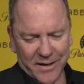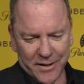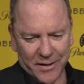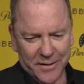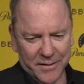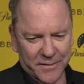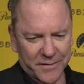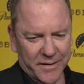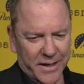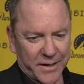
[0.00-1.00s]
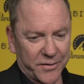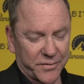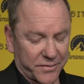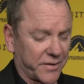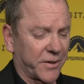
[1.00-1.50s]
uh, and
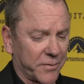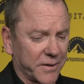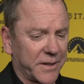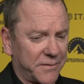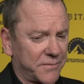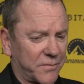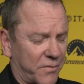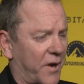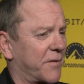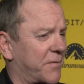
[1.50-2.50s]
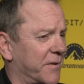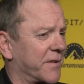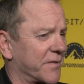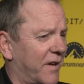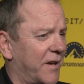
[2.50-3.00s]
he's literally running for
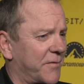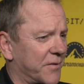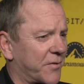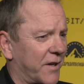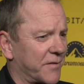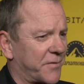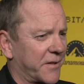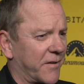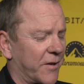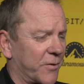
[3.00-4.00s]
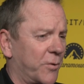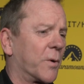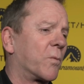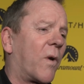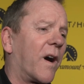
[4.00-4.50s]
his life and trying to figure out
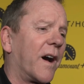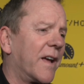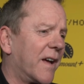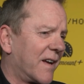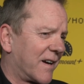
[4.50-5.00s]
who and why